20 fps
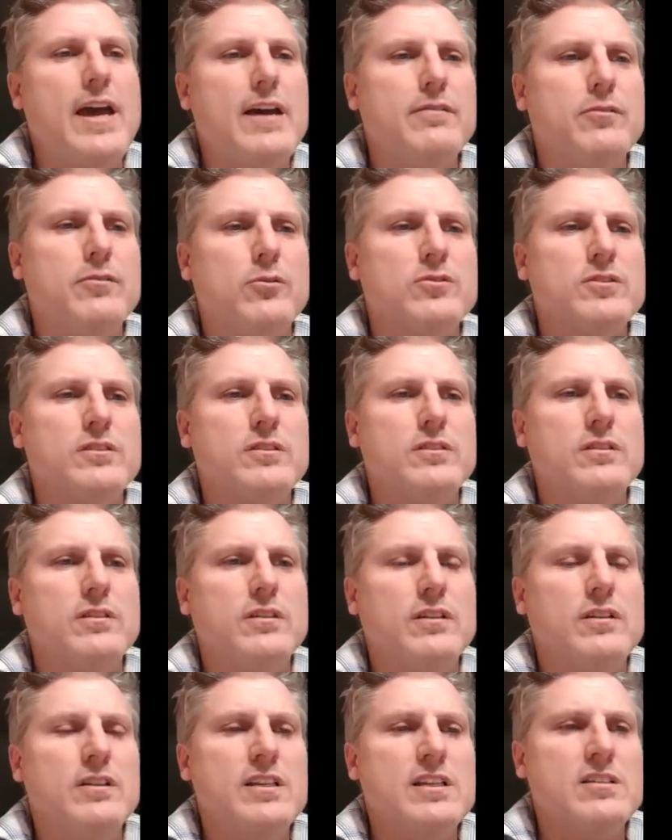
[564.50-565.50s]
have
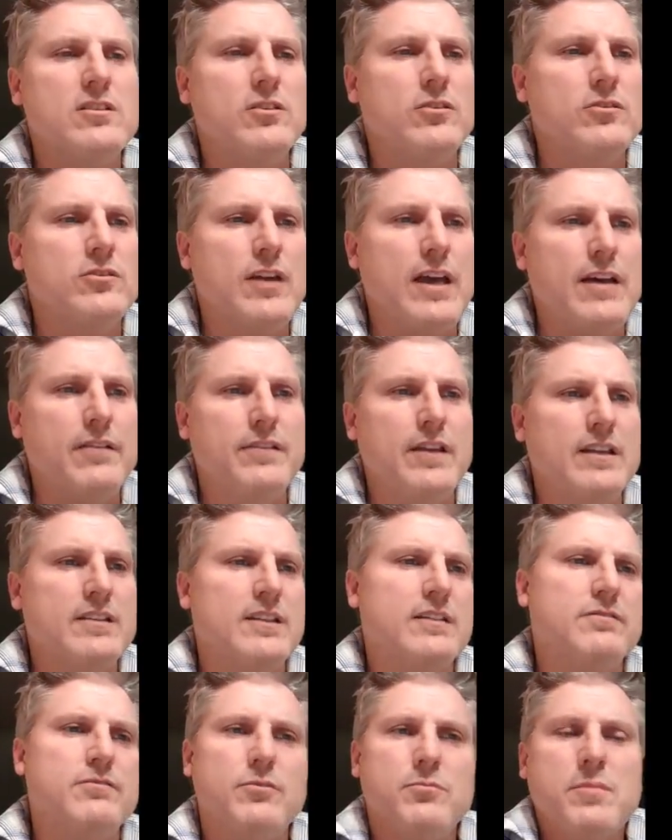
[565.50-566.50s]
it's just good to have that
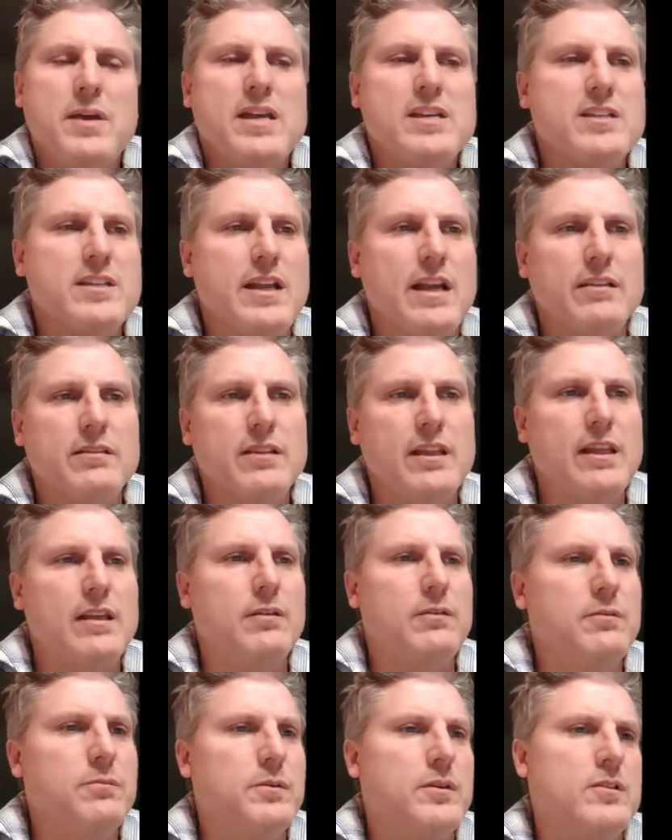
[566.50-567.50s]
information, I
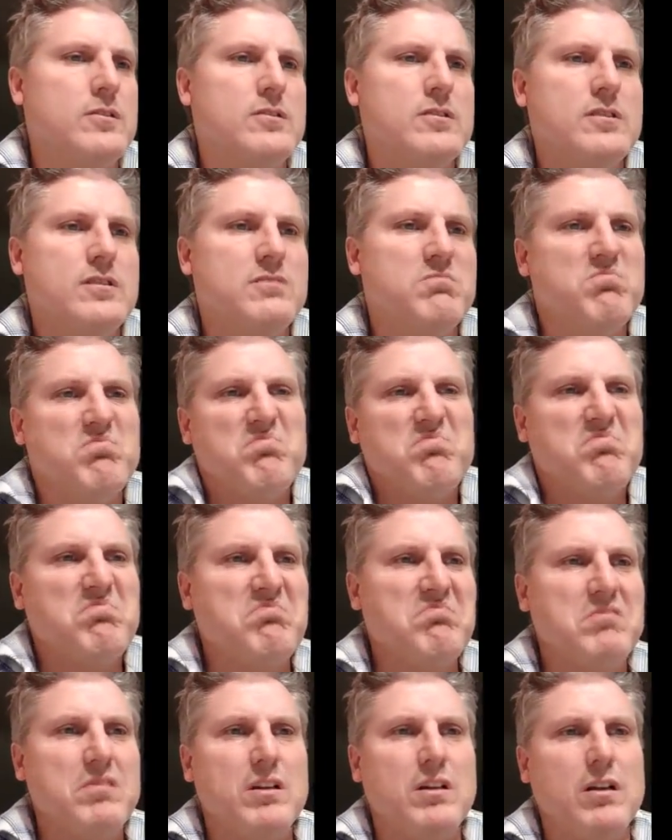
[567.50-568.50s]
think, because
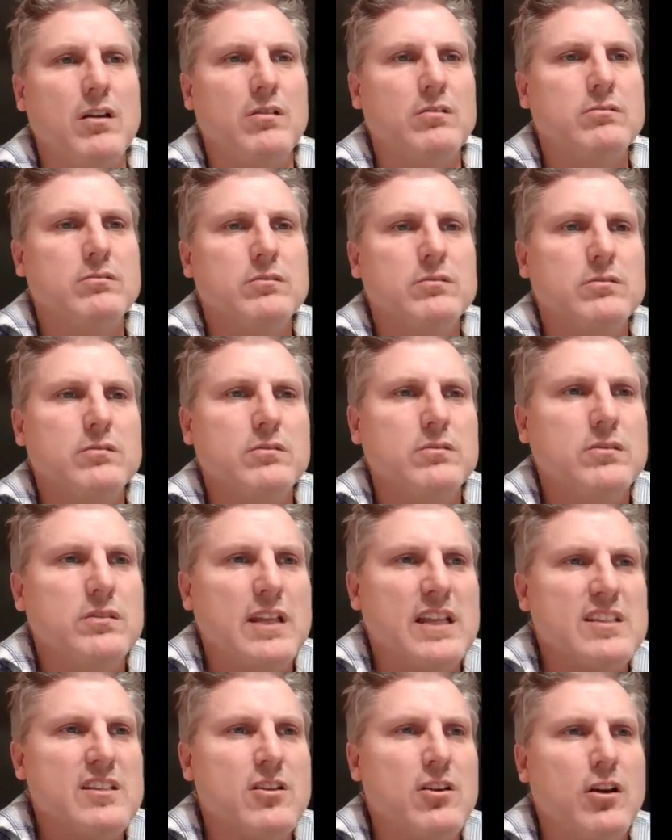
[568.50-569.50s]

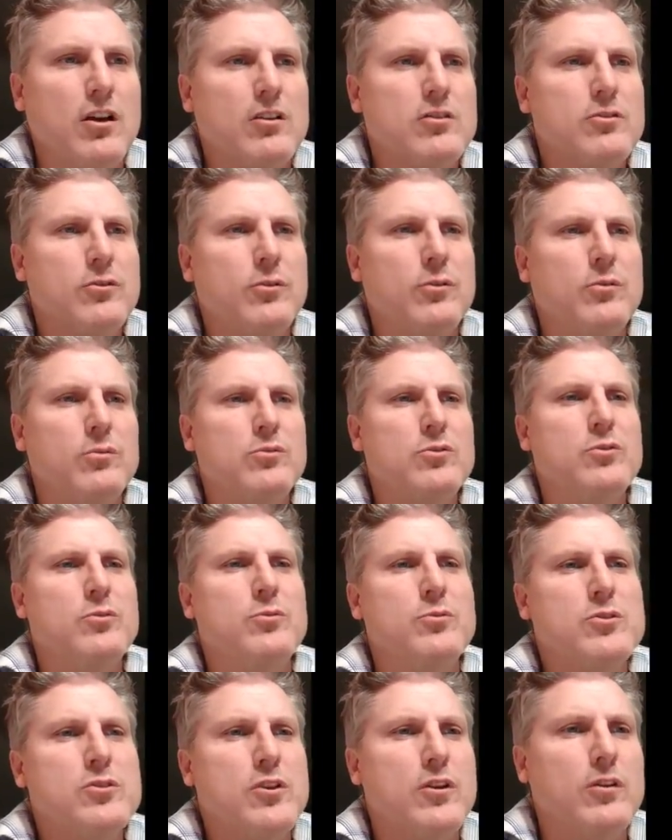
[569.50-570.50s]
doesn't hurt to
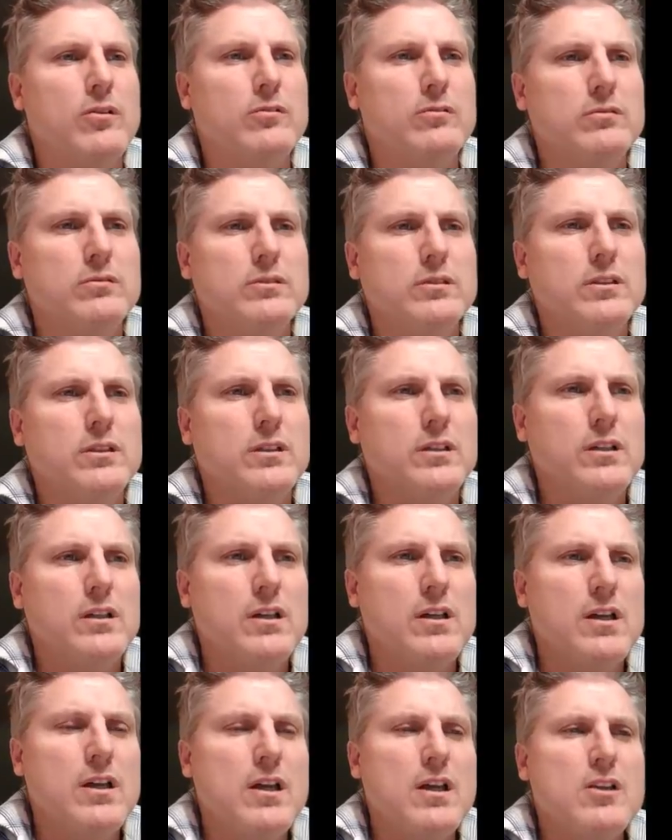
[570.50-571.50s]
show.
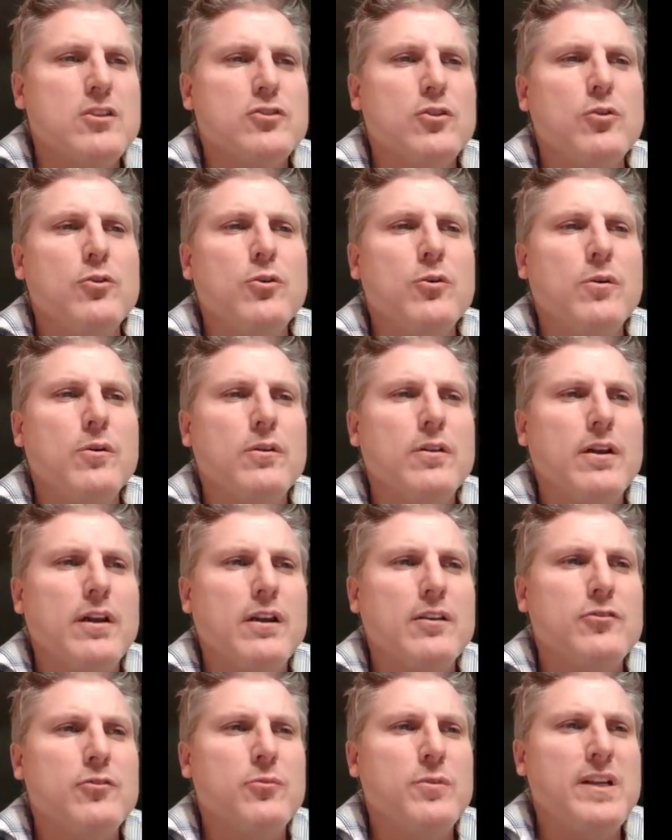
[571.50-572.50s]
So
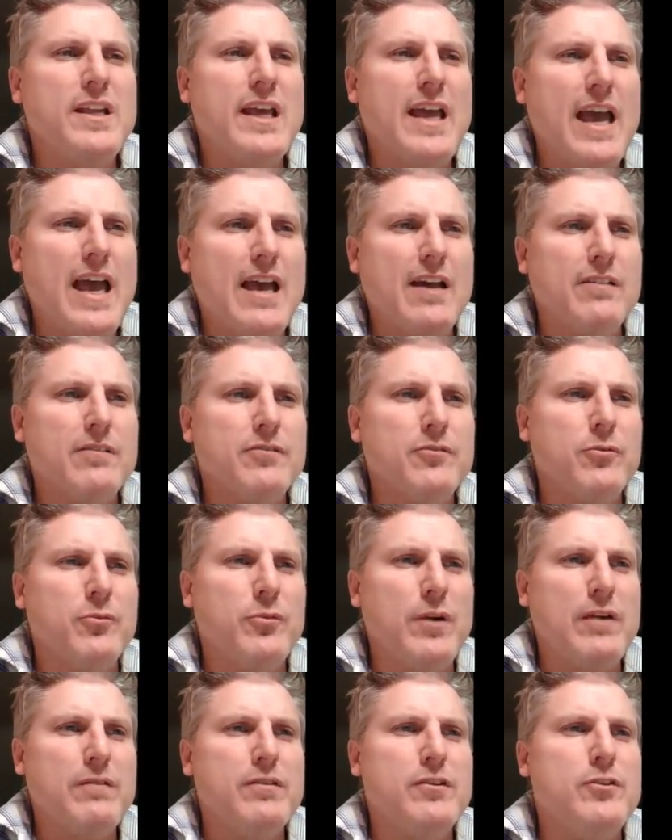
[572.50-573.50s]
you do we need to have to
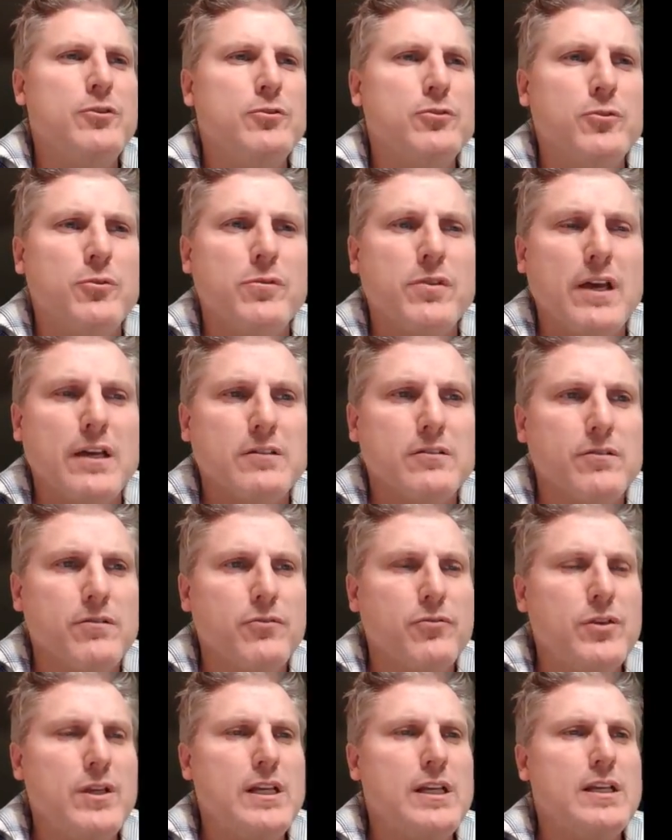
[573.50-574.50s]
revenue
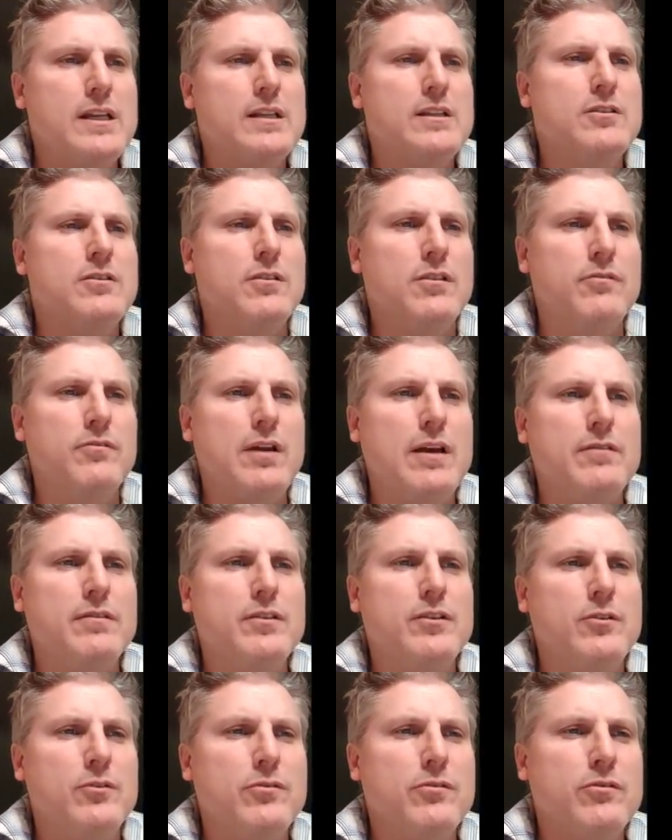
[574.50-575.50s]
2003 and
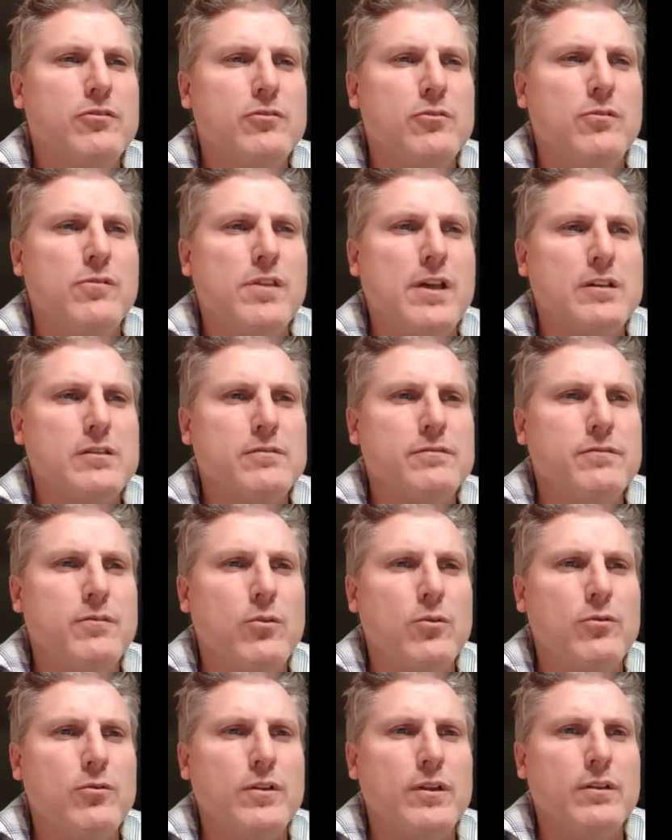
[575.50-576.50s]
revenue
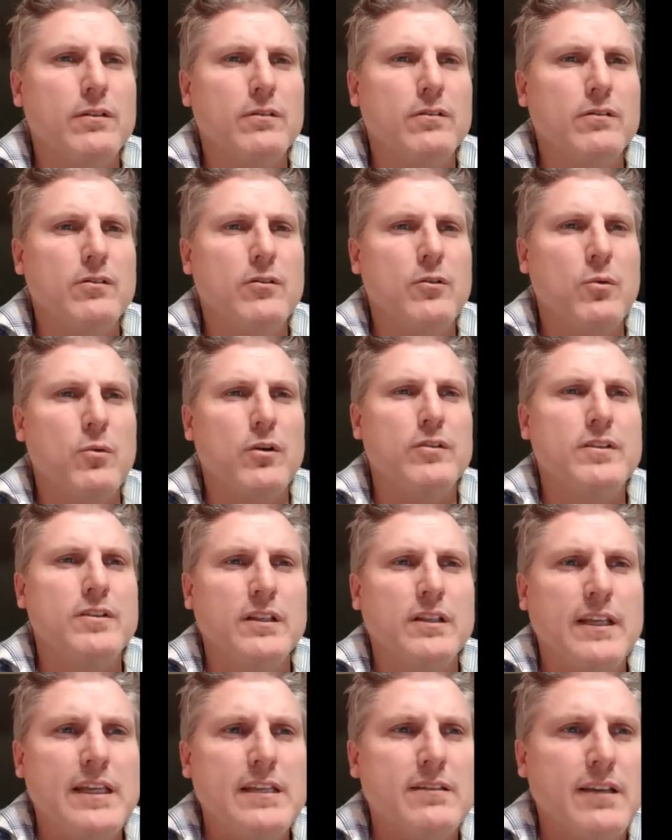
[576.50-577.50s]
2004? You want to
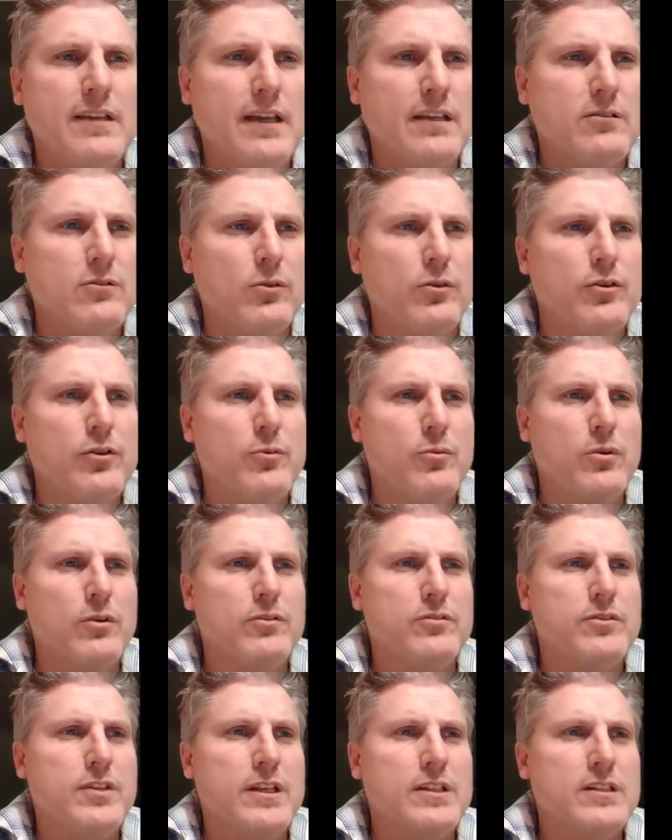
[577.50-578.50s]
delete that, or do you
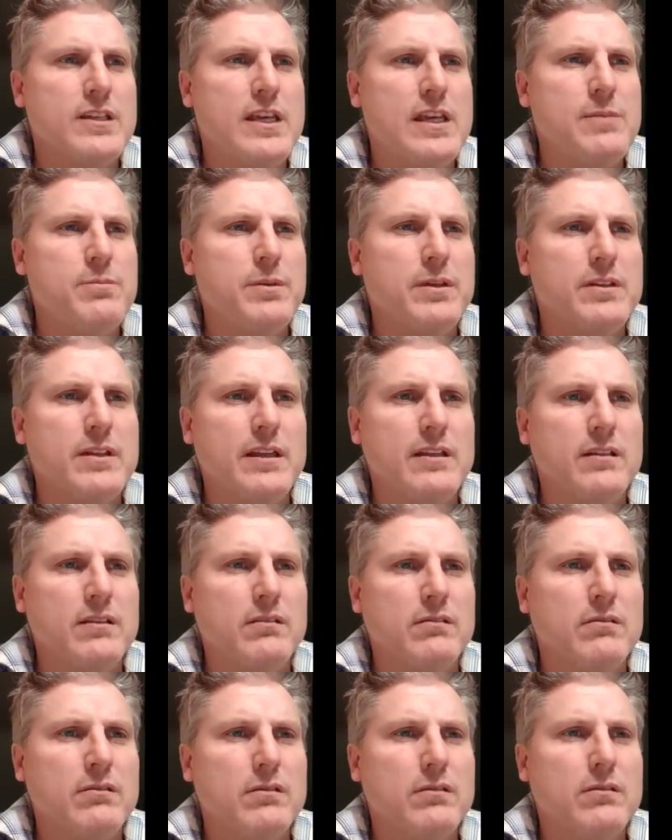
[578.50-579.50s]
want to just keep it and